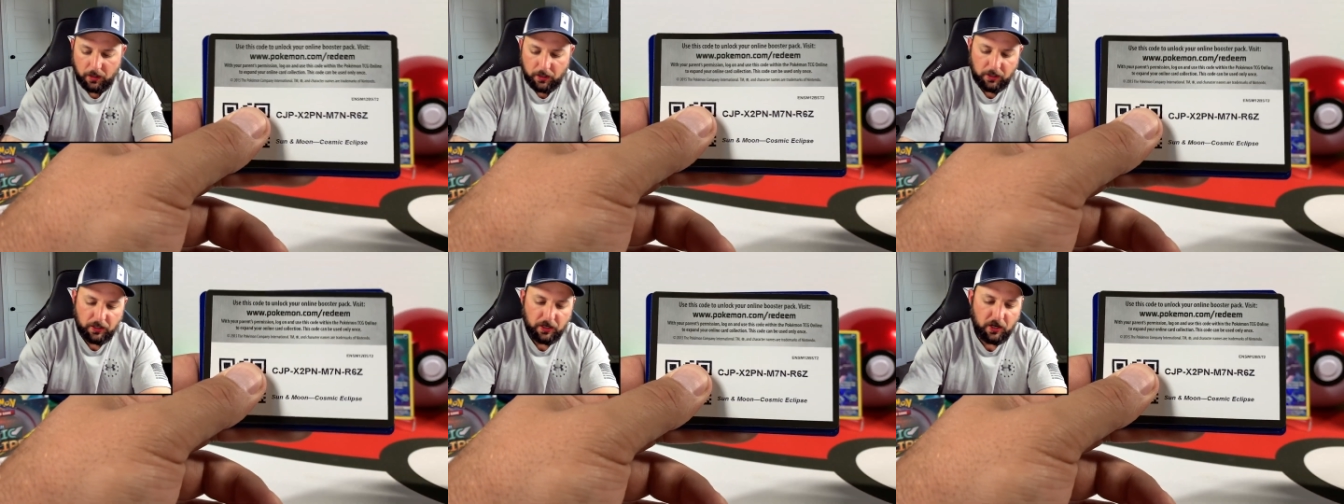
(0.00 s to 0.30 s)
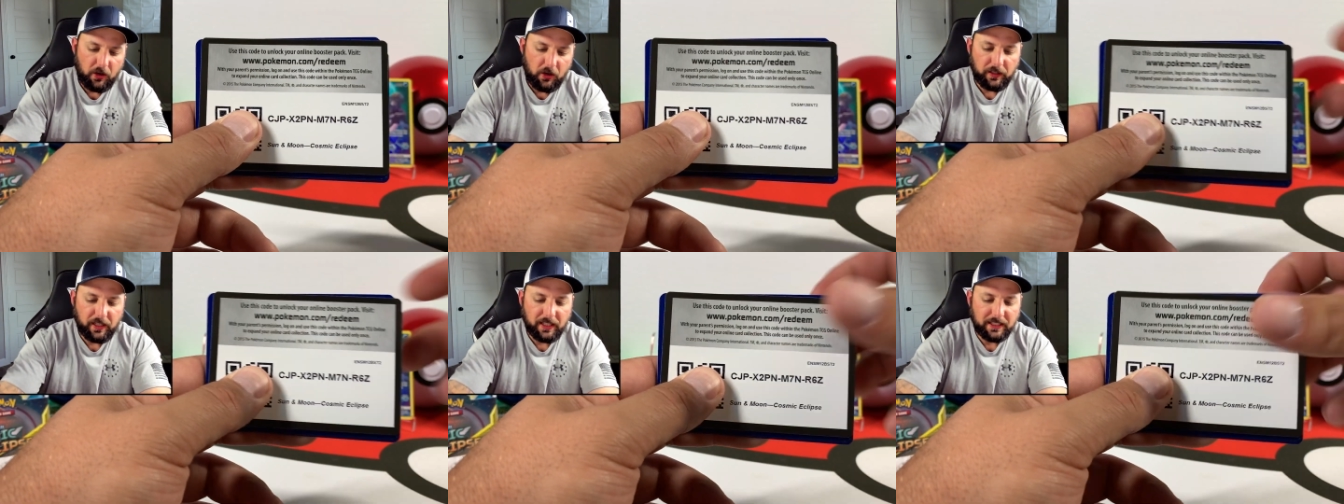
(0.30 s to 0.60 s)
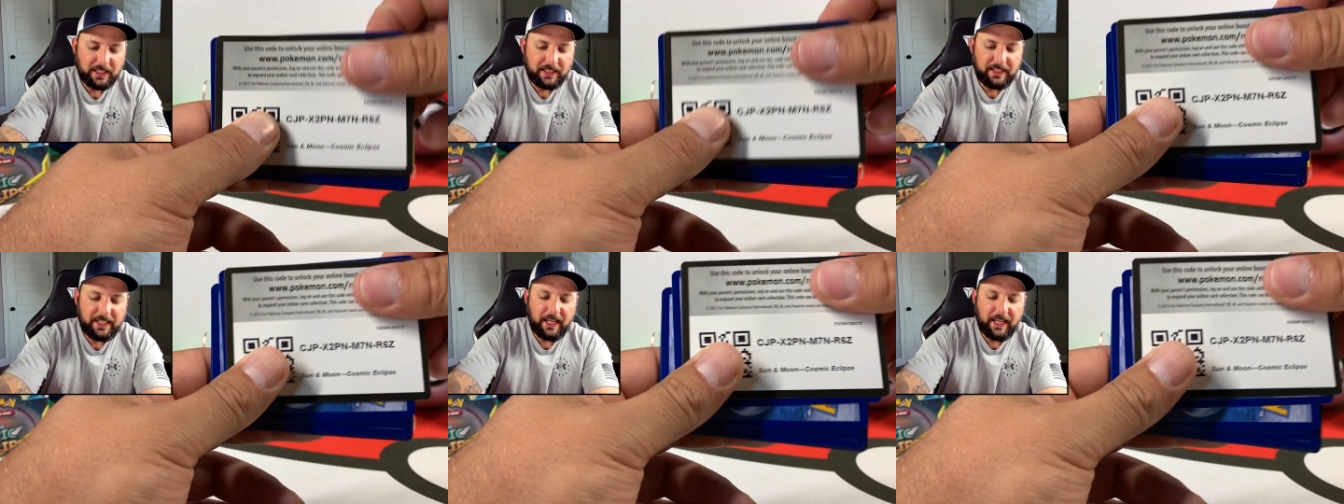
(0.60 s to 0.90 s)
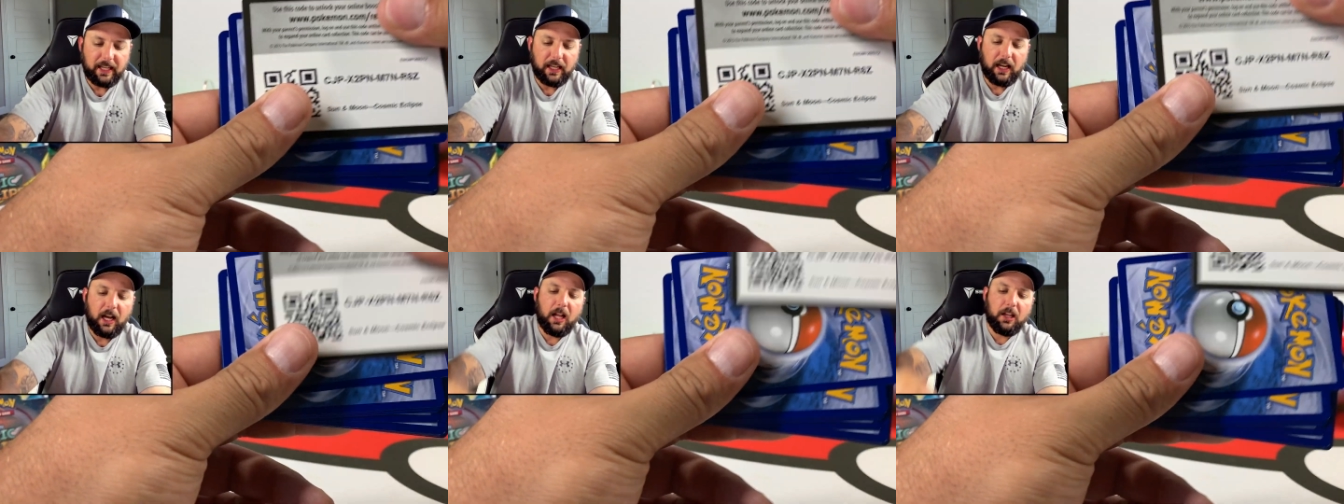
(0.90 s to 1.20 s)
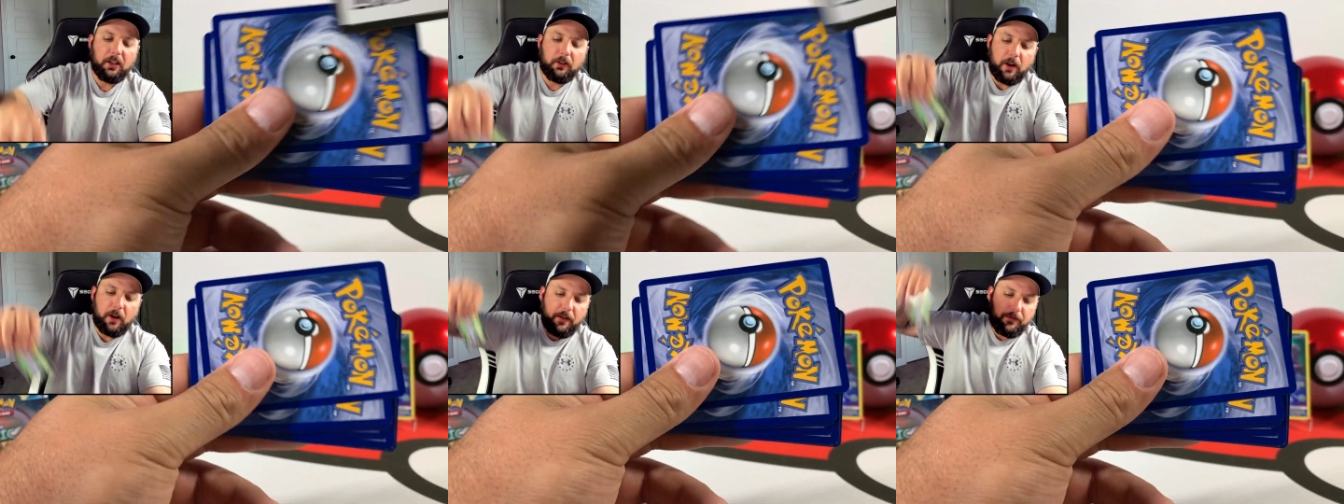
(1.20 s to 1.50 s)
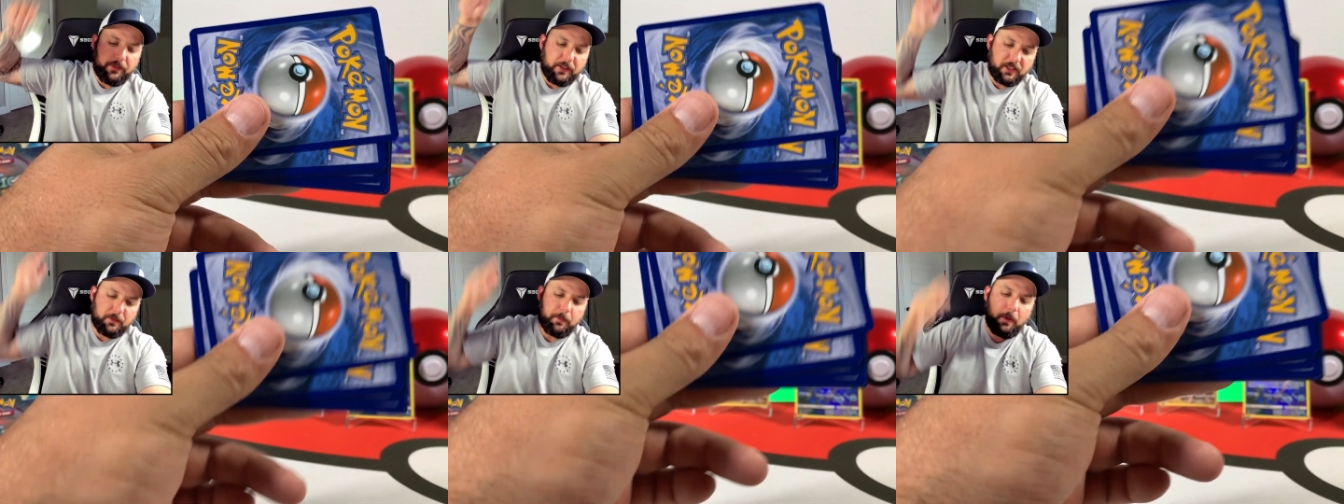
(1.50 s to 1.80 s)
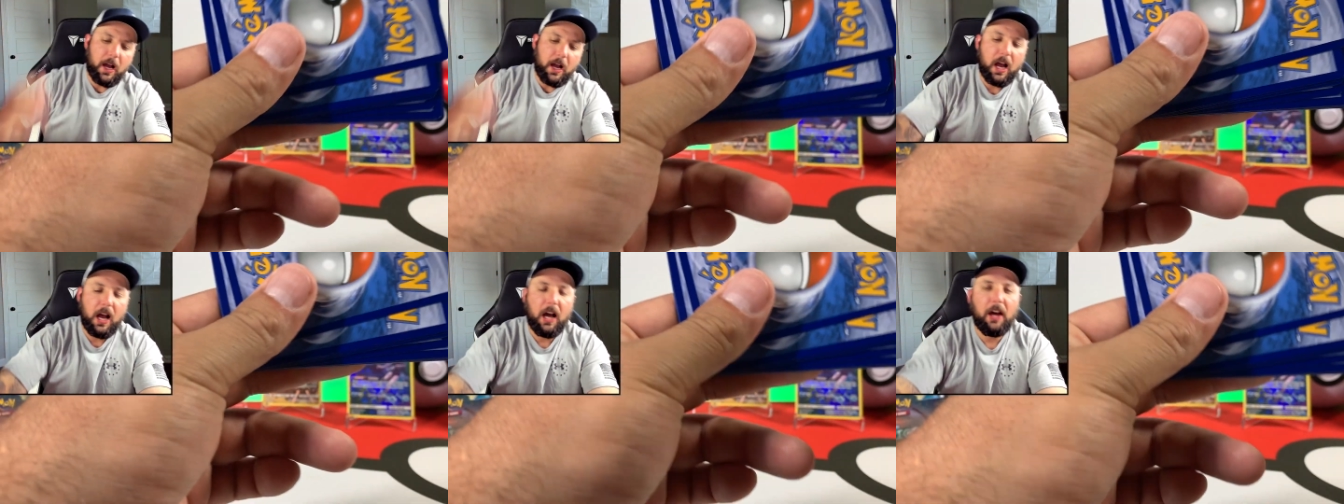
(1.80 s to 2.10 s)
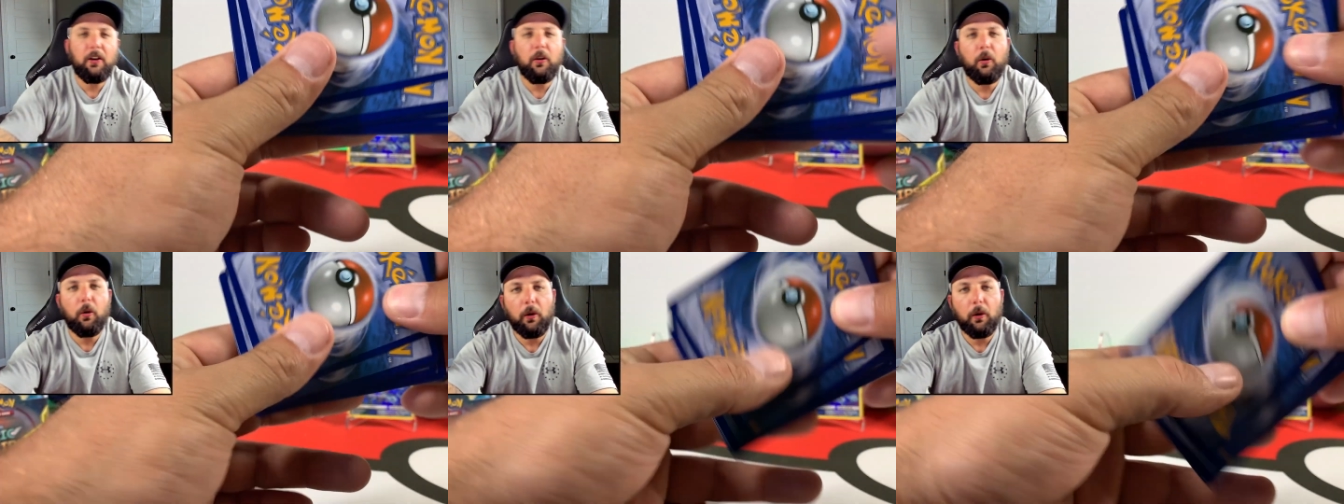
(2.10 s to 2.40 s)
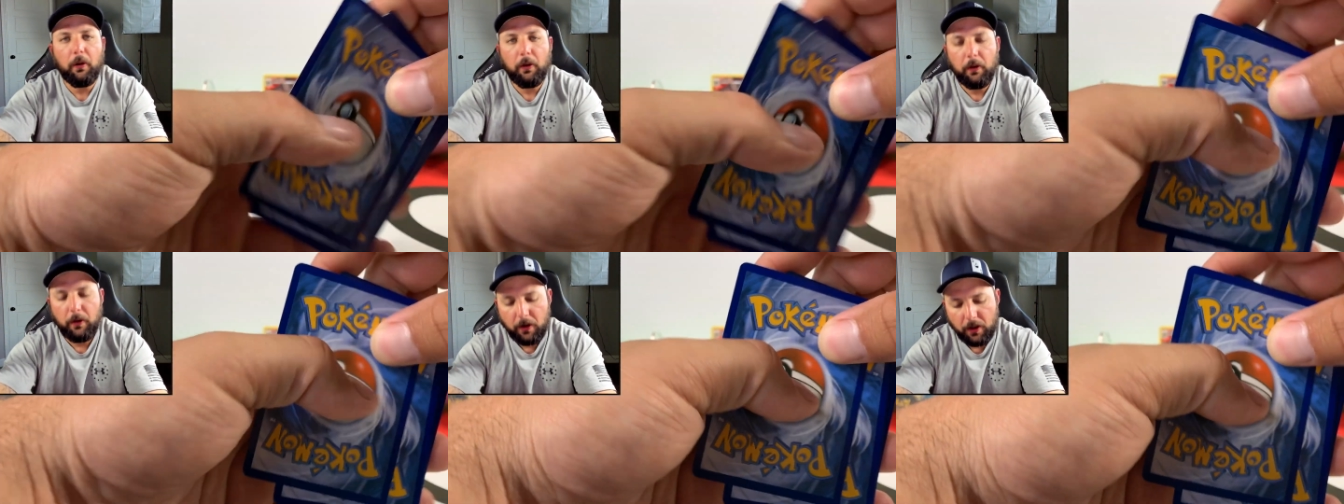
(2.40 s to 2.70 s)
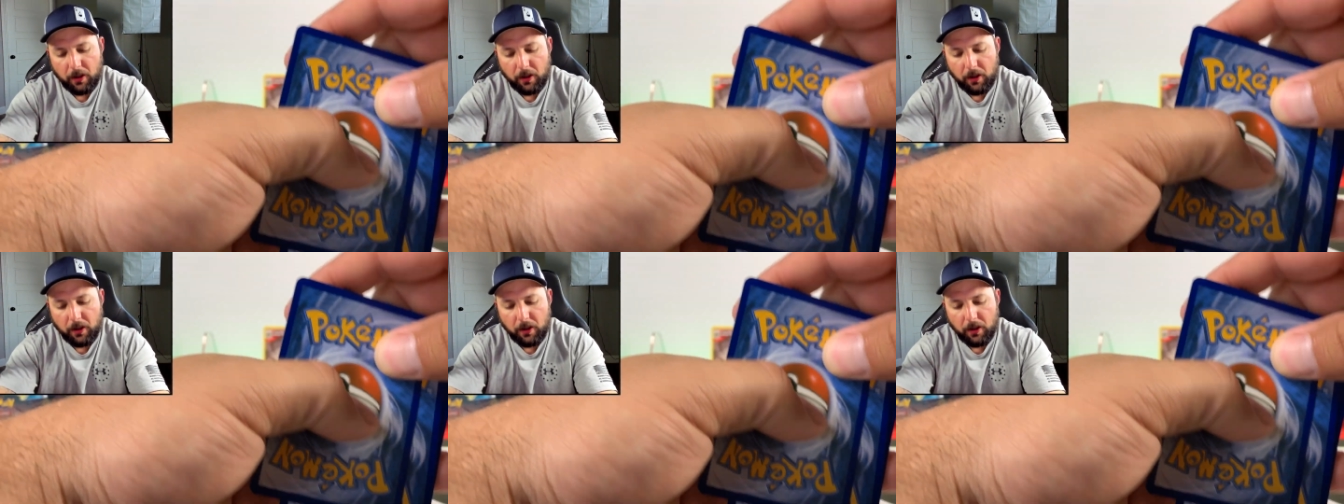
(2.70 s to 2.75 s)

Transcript: You know, it doesn't take a holographic spot or